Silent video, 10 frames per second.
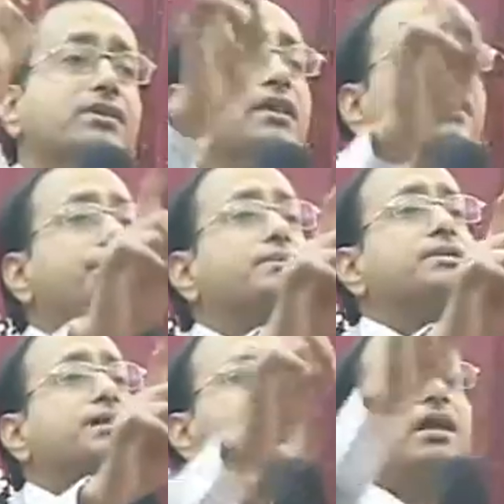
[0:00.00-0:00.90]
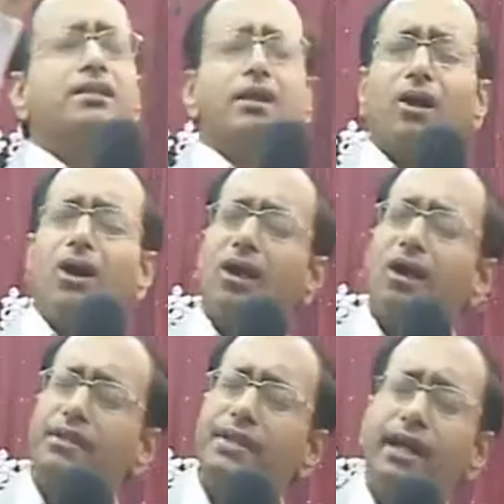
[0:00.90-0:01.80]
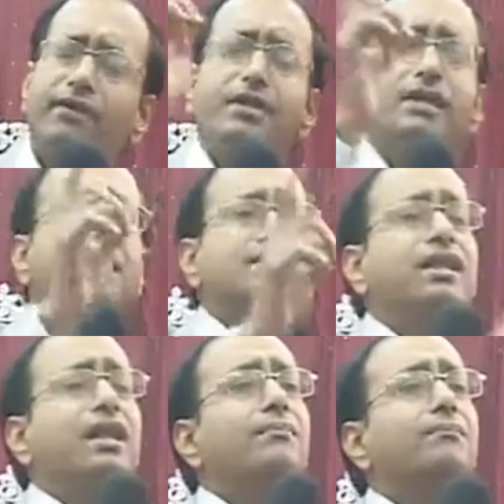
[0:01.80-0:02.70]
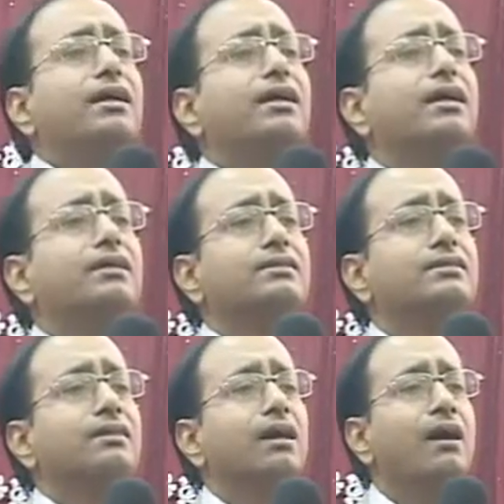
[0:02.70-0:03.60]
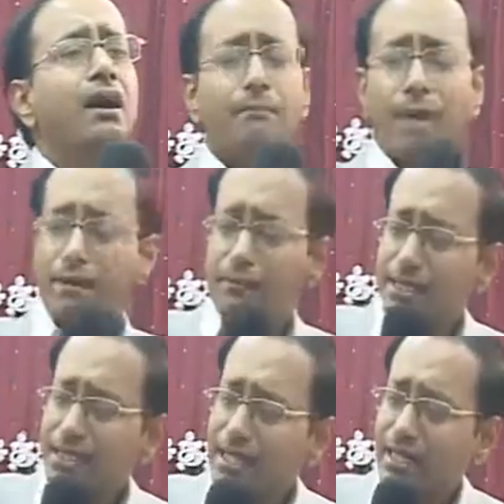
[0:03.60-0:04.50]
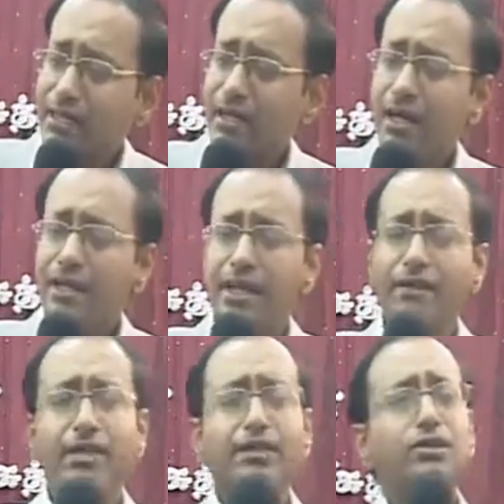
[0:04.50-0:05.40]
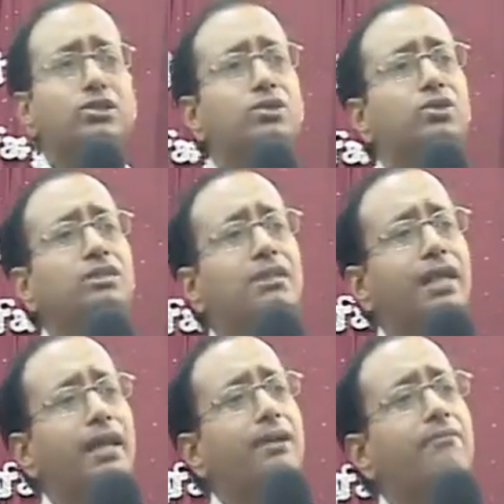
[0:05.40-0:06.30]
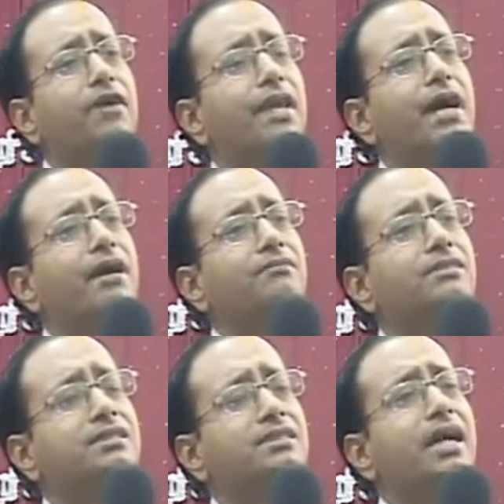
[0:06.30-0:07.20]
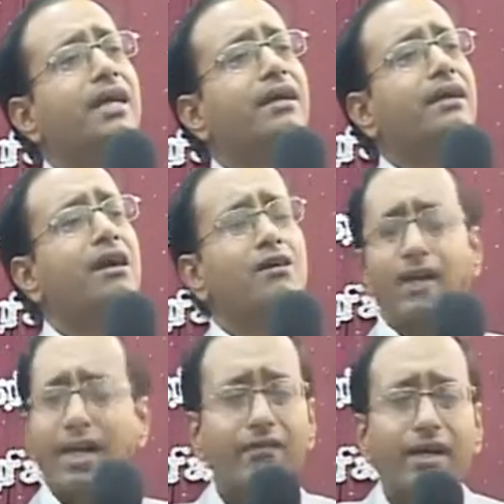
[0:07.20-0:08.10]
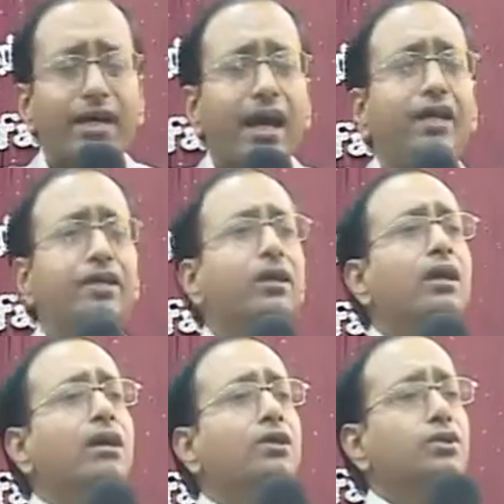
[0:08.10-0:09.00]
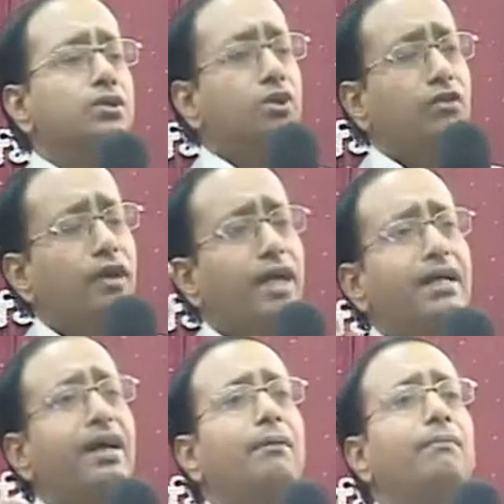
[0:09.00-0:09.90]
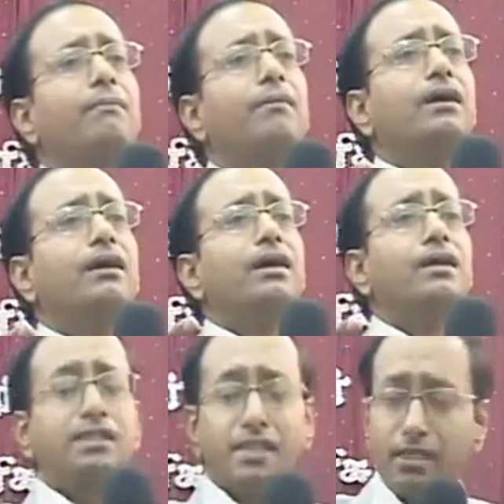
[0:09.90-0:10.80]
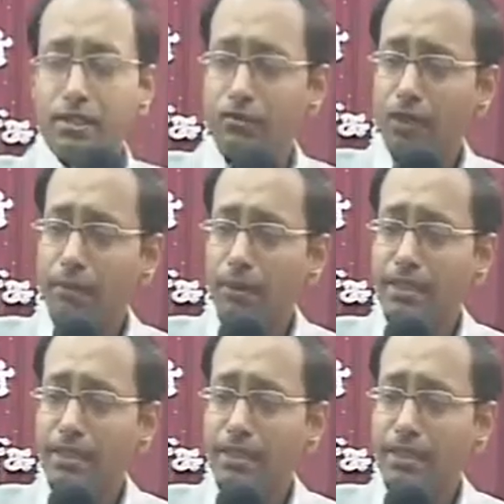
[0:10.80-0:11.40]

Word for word: sleeps. The Lord never slumbers. My mother never used to sleep when I'm sick. Whenever I used to wake up, she will